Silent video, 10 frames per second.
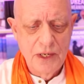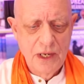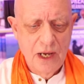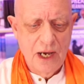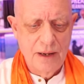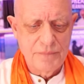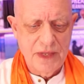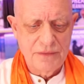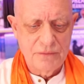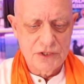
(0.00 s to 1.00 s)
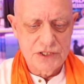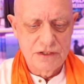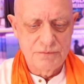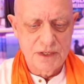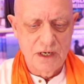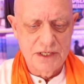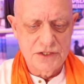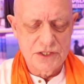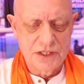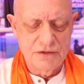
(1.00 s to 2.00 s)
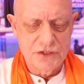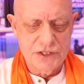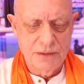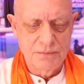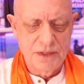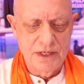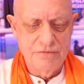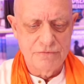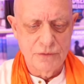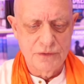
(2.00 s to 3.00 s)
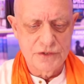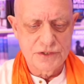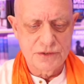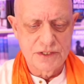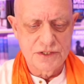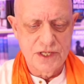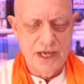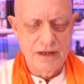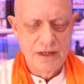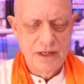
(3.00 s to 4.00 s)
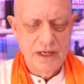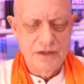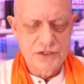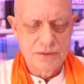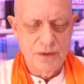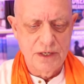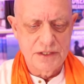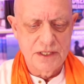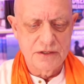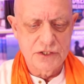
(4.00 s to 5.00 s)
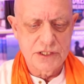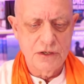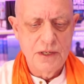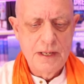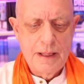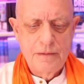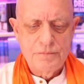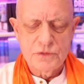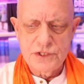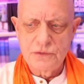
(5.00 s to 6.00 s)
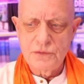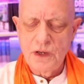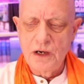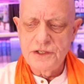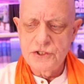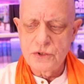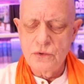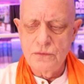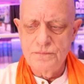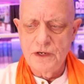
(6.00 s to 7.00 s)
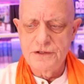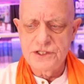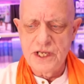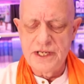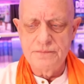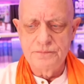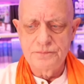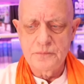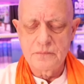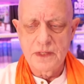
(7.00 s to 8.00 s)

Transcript: um, and we'll see if my guides can give us some influences there and some ideas. So so I saw I said and